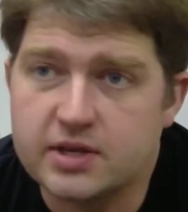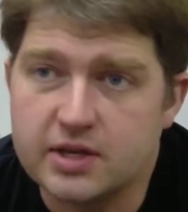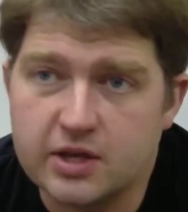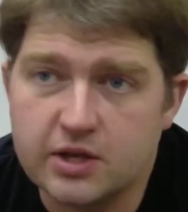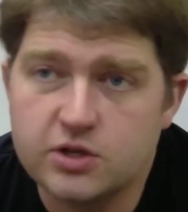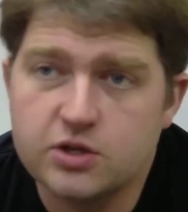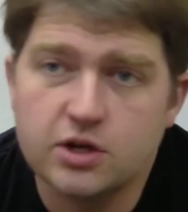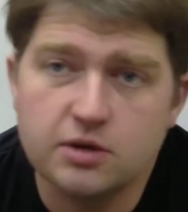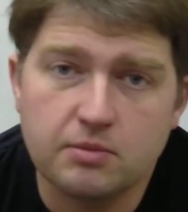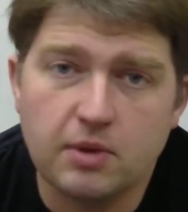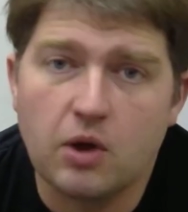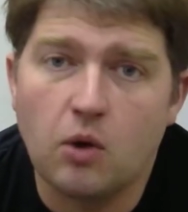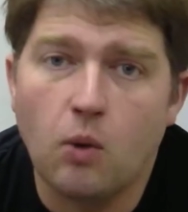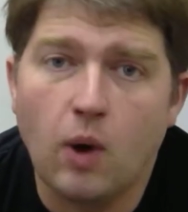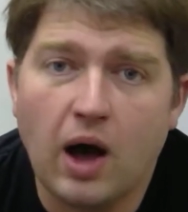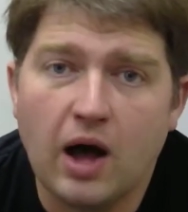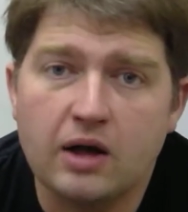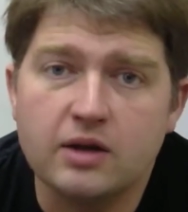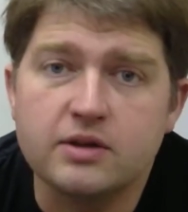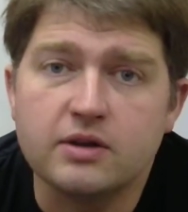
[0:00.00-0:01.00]
And it took me a
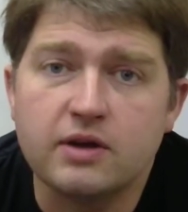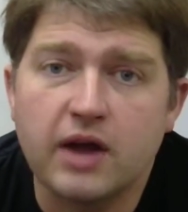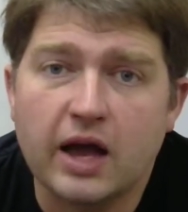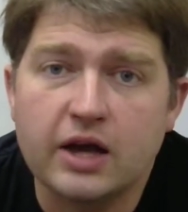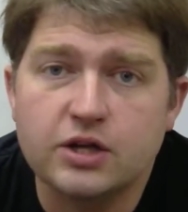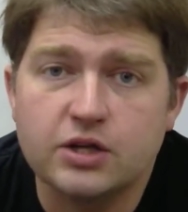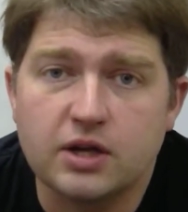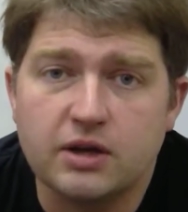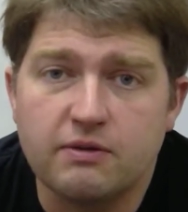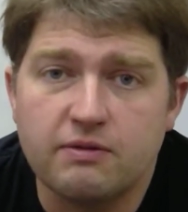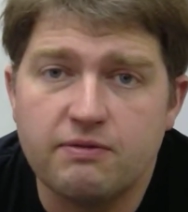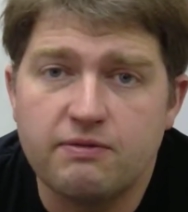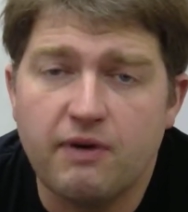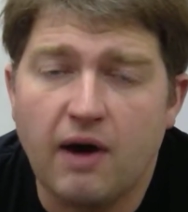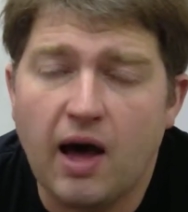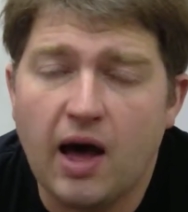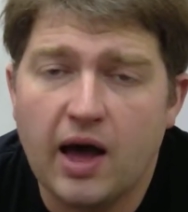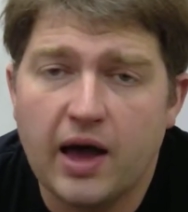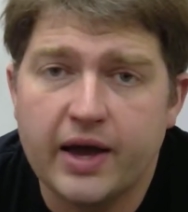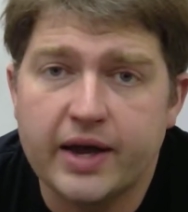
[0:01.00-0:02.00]
while to actually
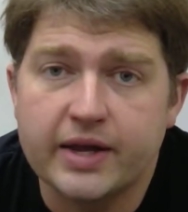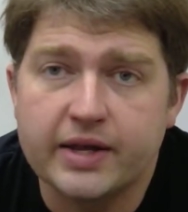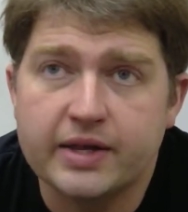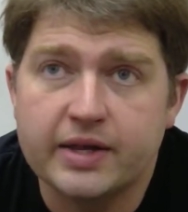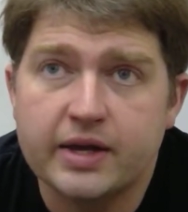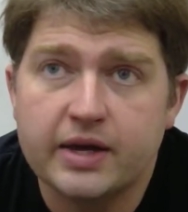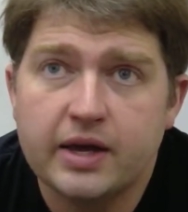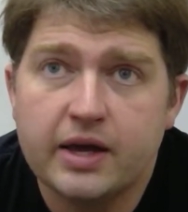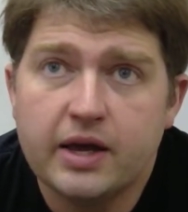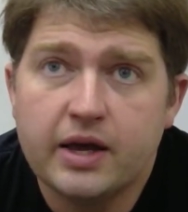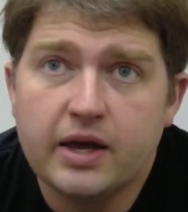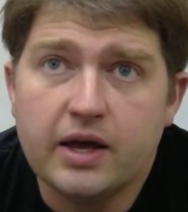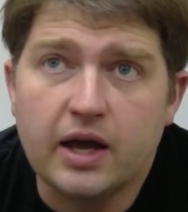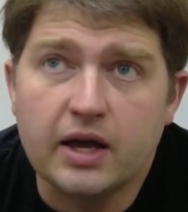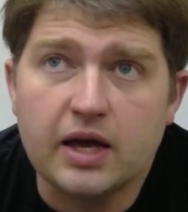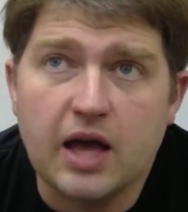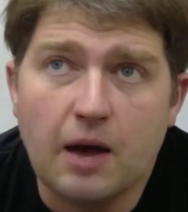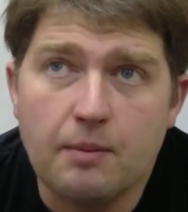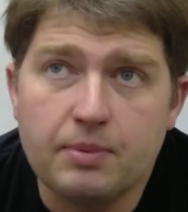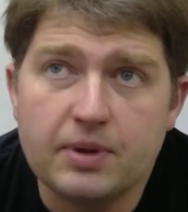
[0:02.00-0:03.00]
find a
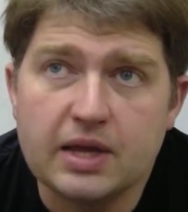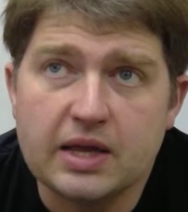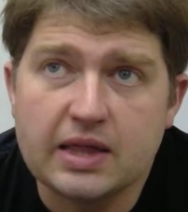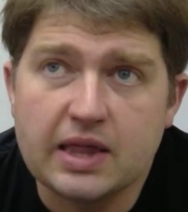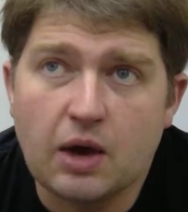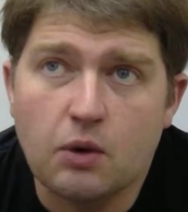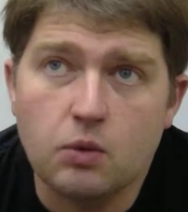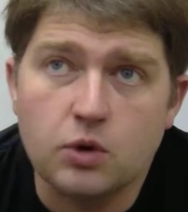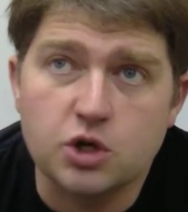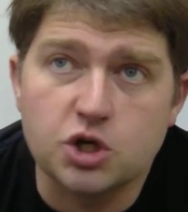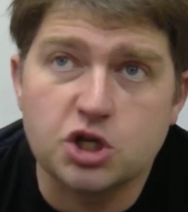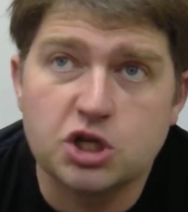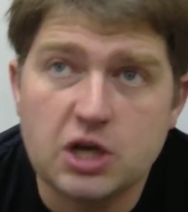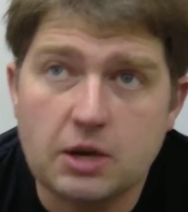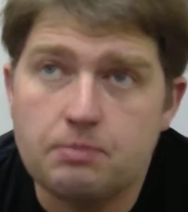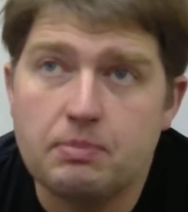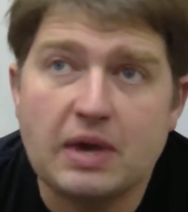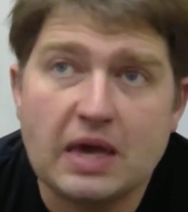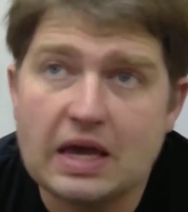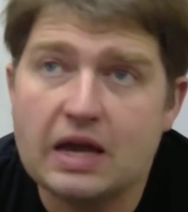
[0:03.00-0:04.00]
company that would
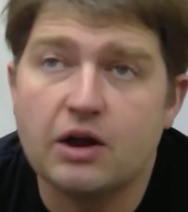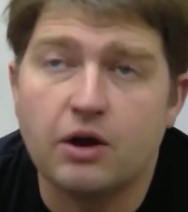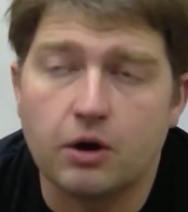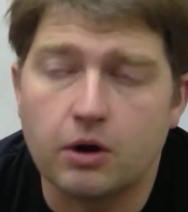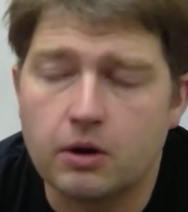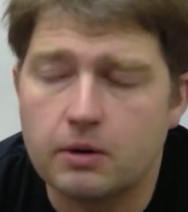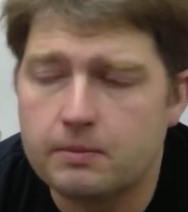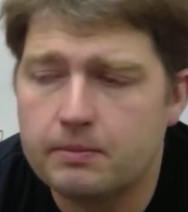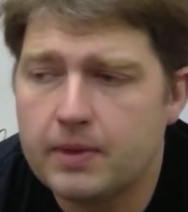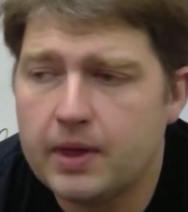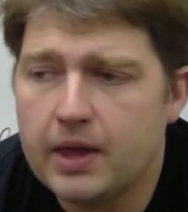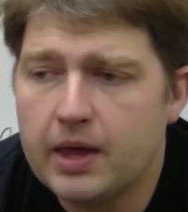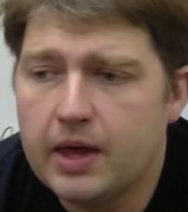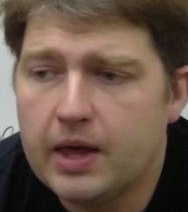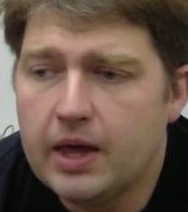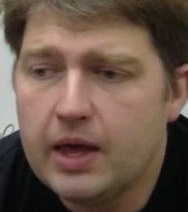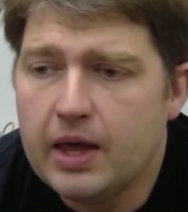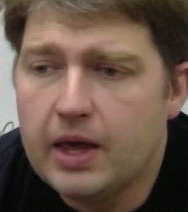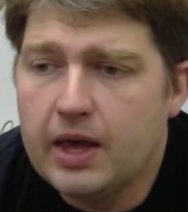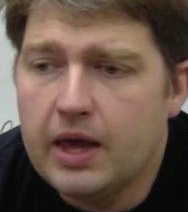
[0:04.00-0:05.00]
ship here.
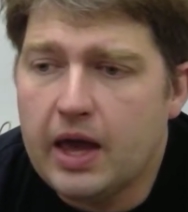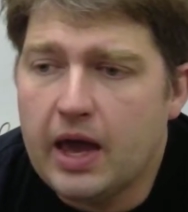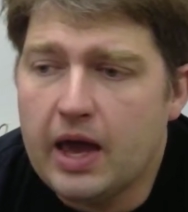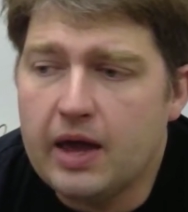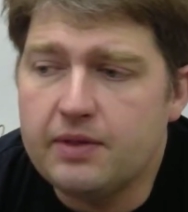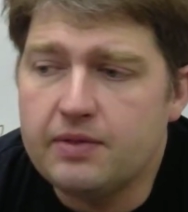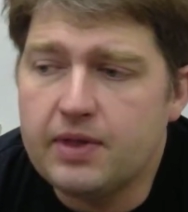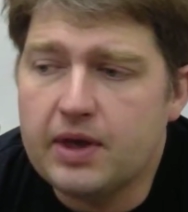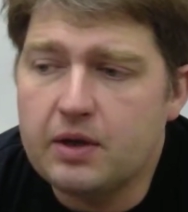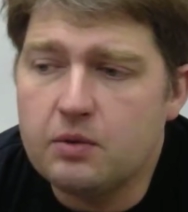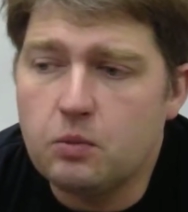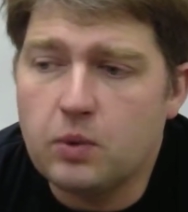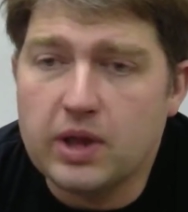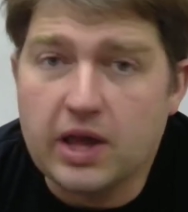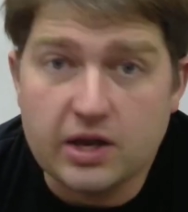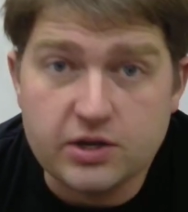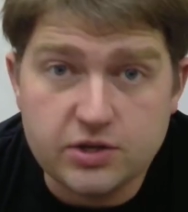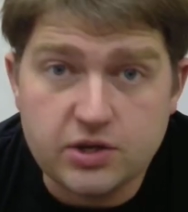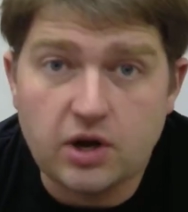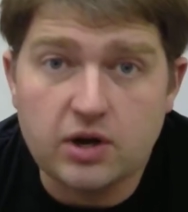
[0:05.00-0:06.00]
And then when
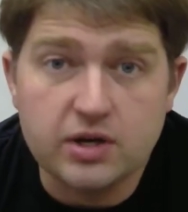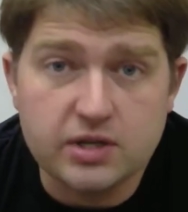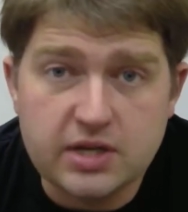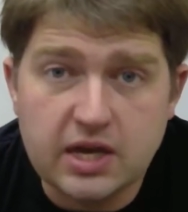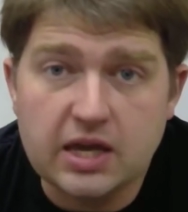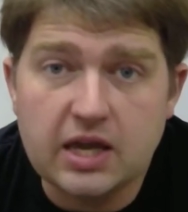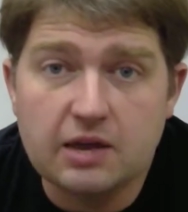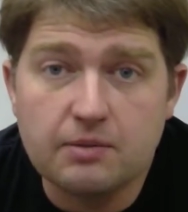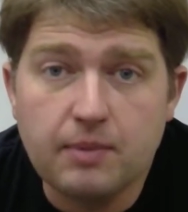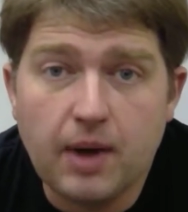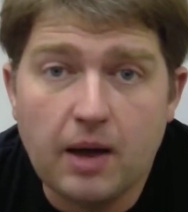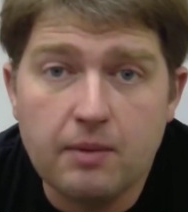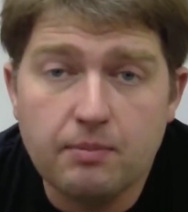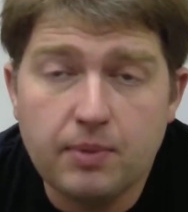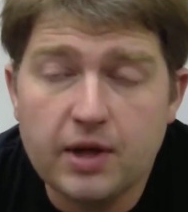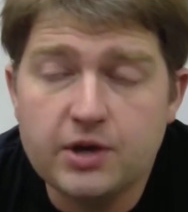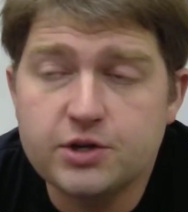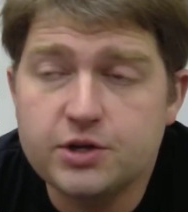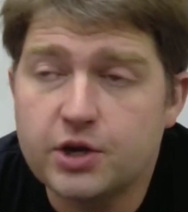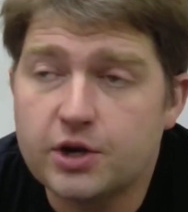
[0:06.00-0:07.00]
I started taking my
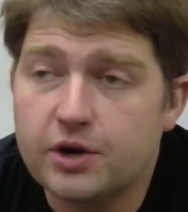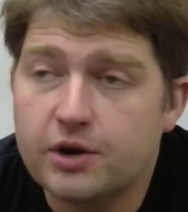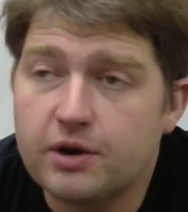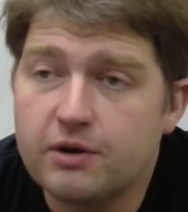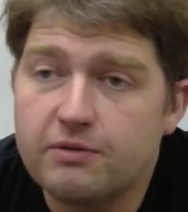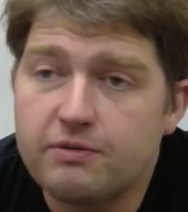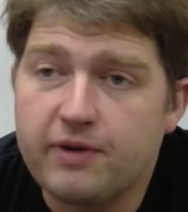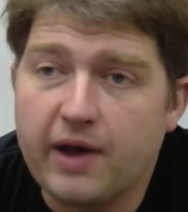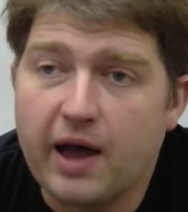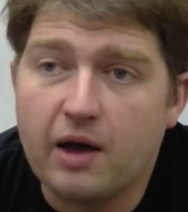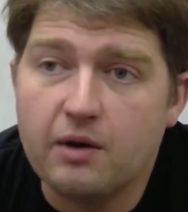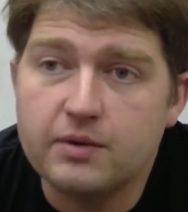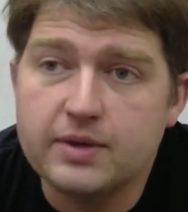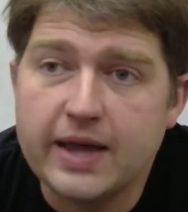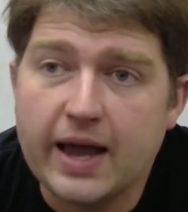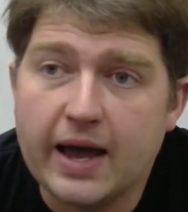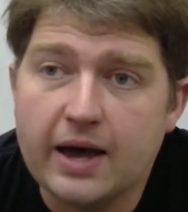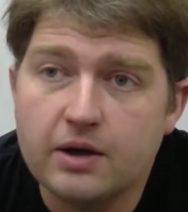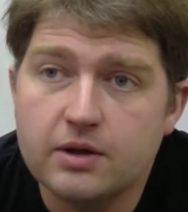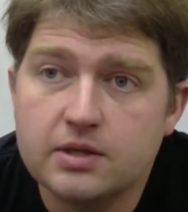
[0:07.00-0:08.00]
blood sugar, found
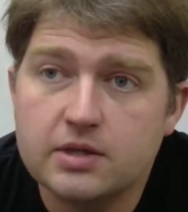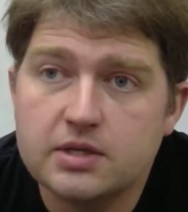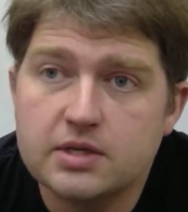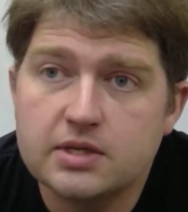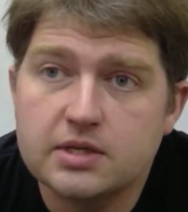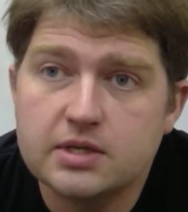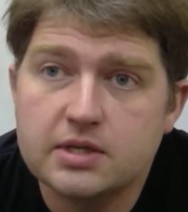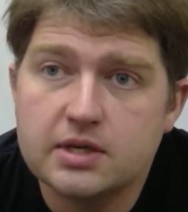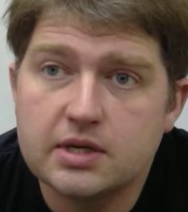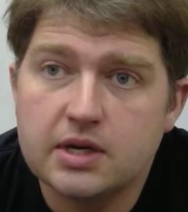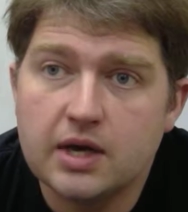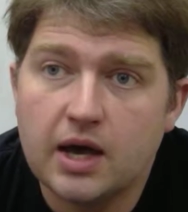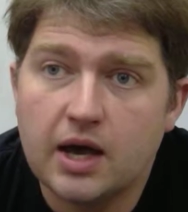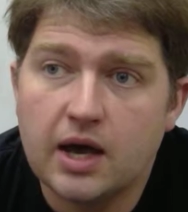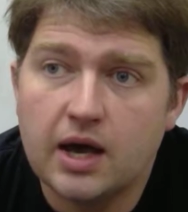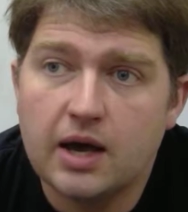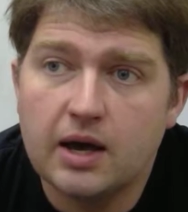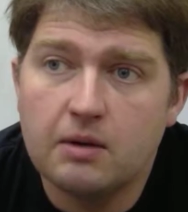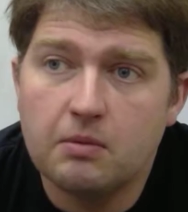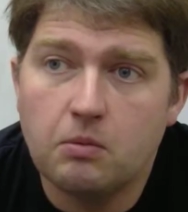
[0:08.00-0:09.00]
out,
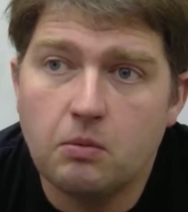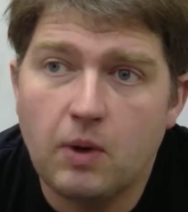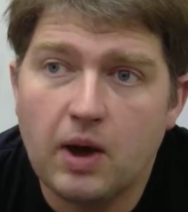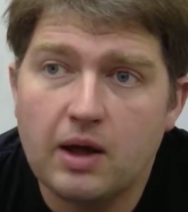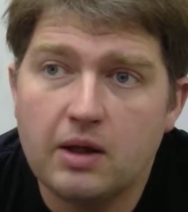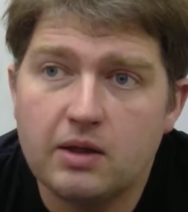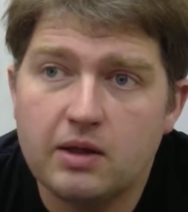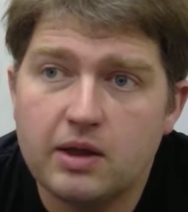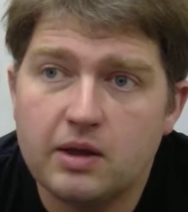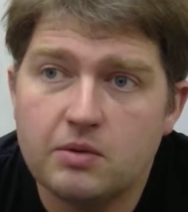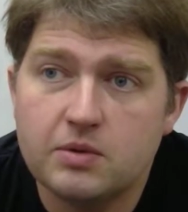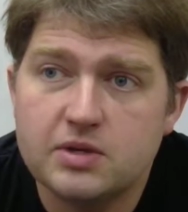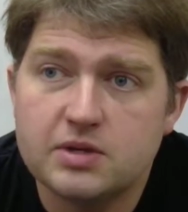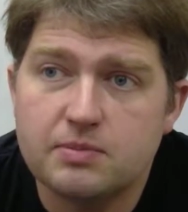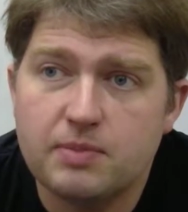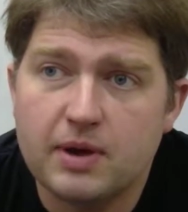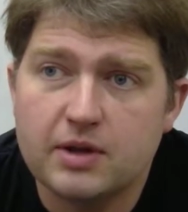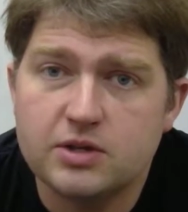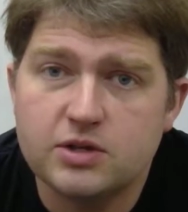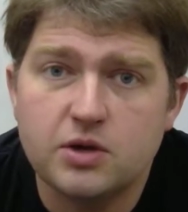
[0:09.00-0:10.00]
well, it was
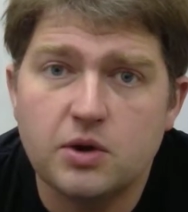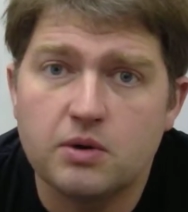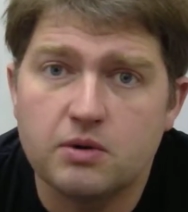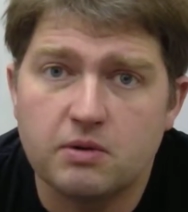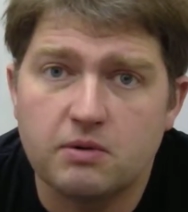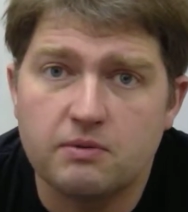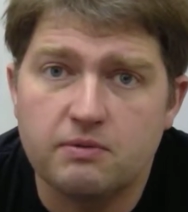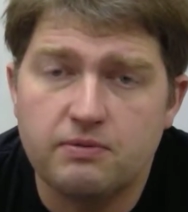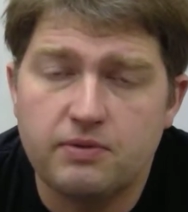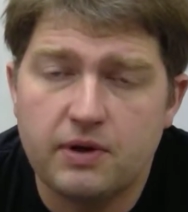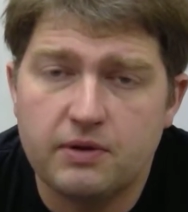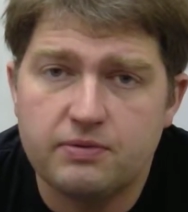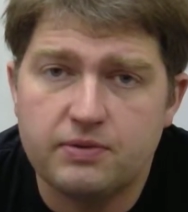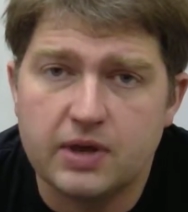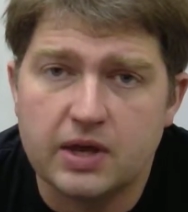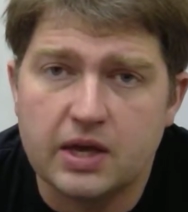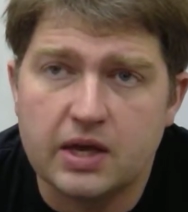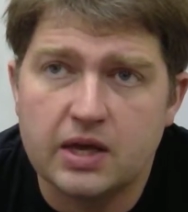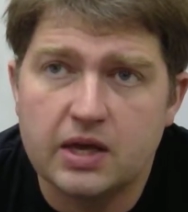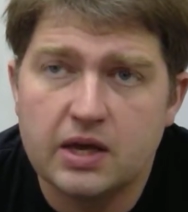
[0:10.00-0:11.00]
about
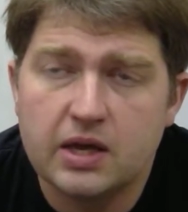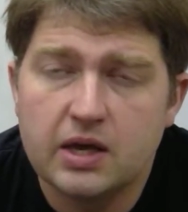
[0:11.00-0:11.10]
250.